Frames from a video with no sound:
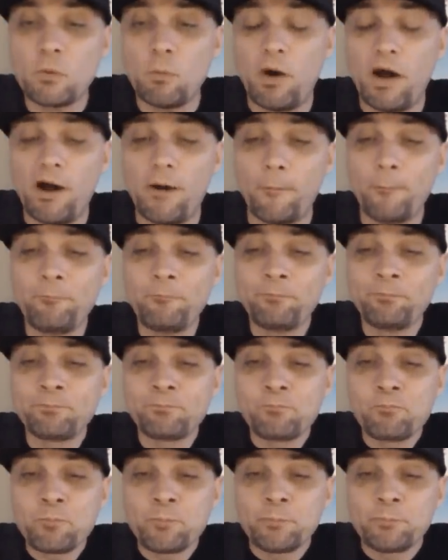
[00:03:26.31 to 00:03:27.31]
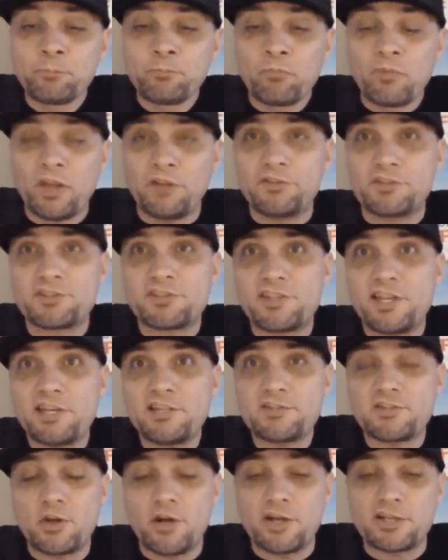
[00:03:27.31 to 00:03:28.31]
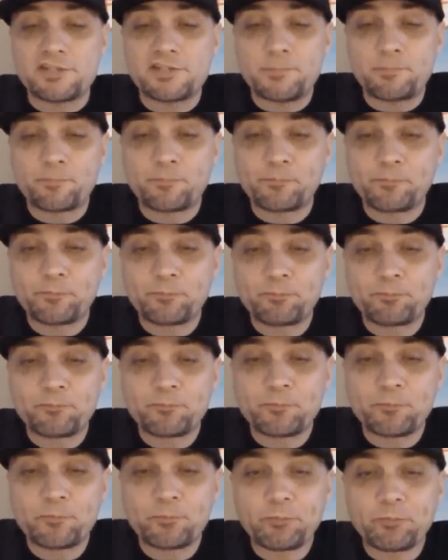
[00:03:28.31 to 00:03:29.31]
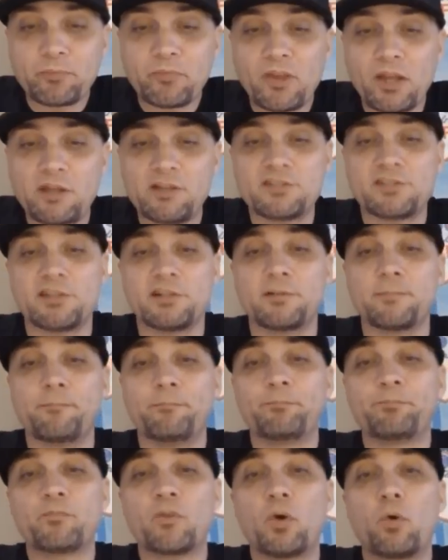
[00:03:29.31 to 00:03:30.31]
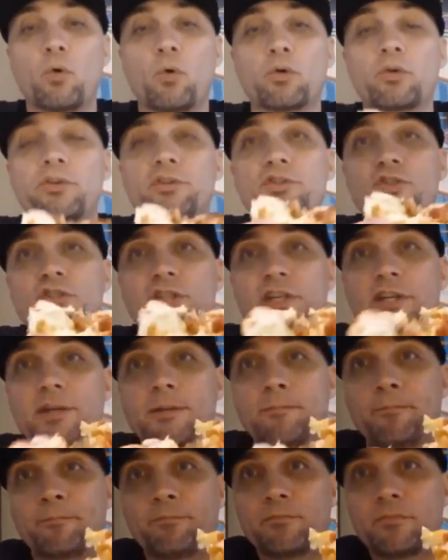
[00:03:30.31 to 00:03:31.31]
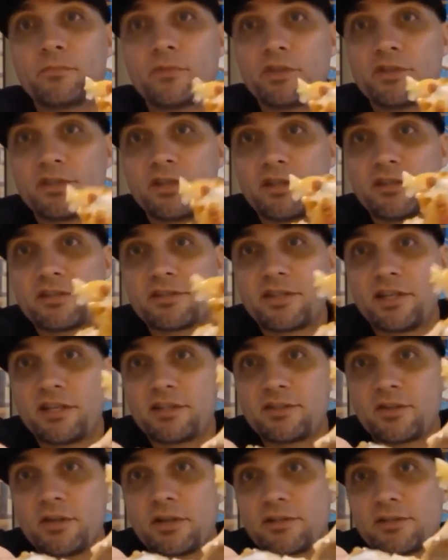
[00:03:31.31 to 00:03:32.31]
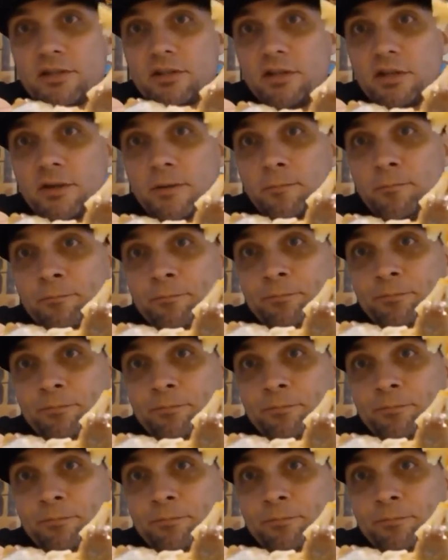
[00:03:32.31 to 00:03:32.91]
Wow. And the steak sauce is a orangey. You see the steak sauce in there?